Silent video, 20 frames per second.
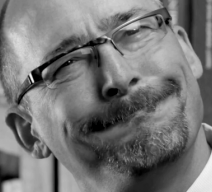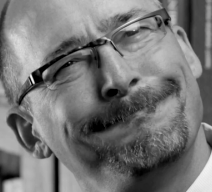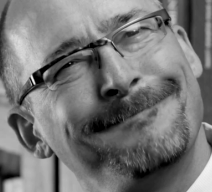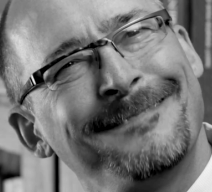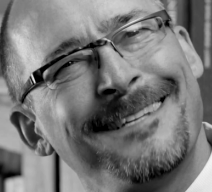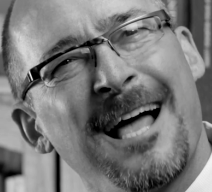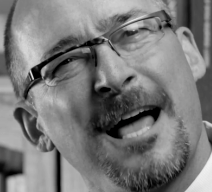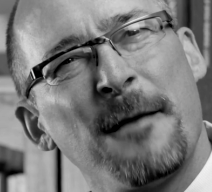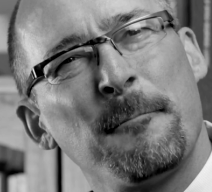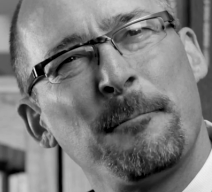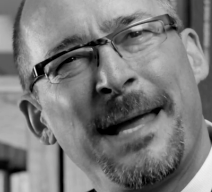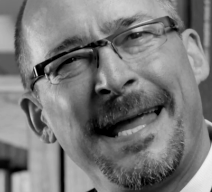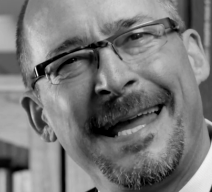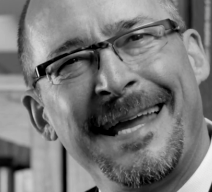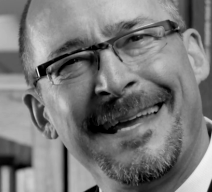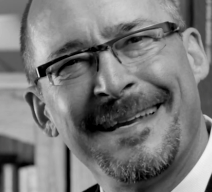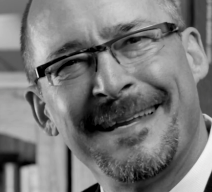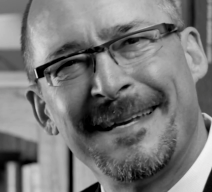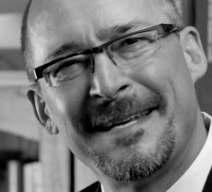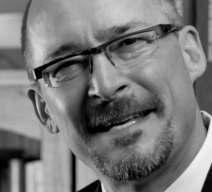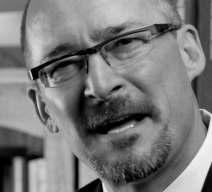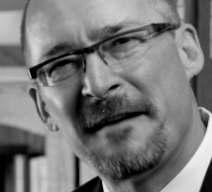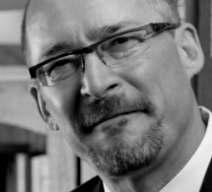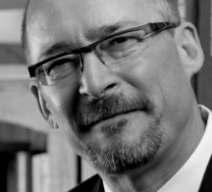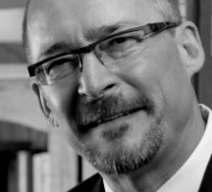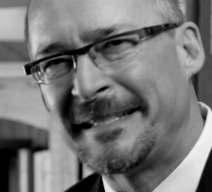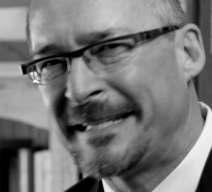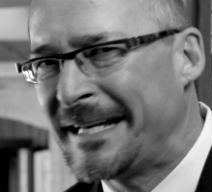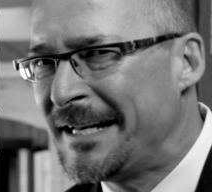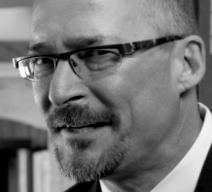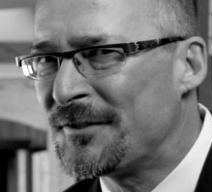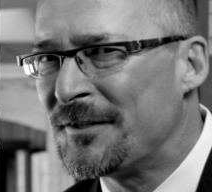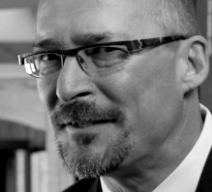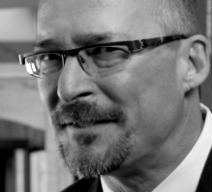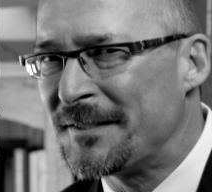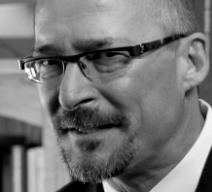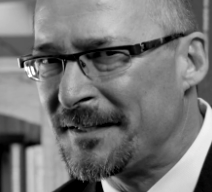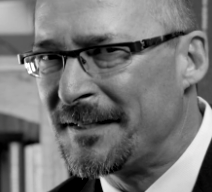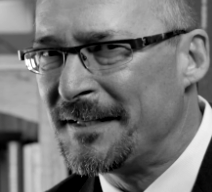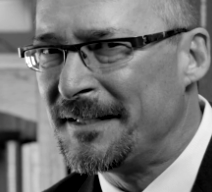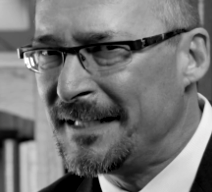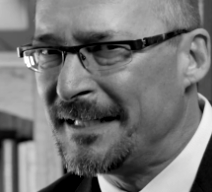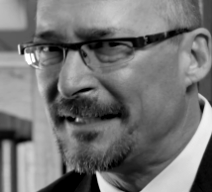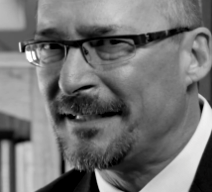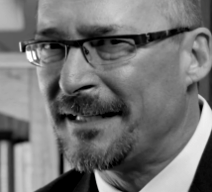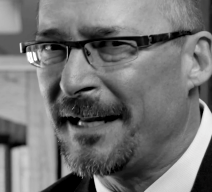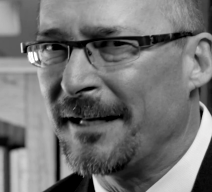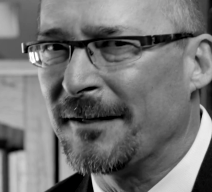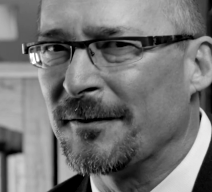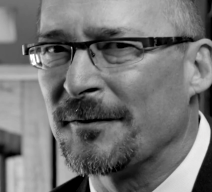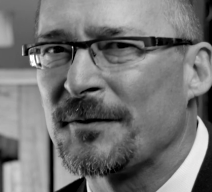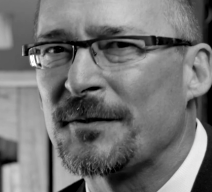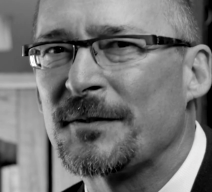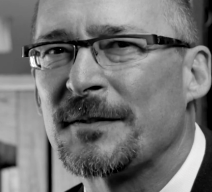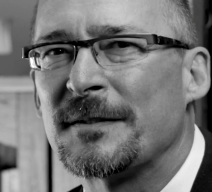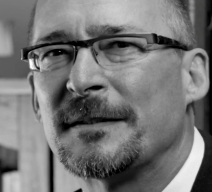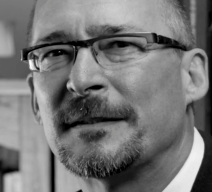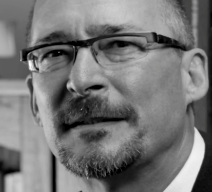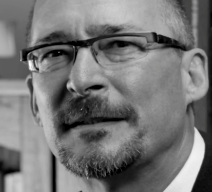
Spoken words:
not paying enough attention to the details.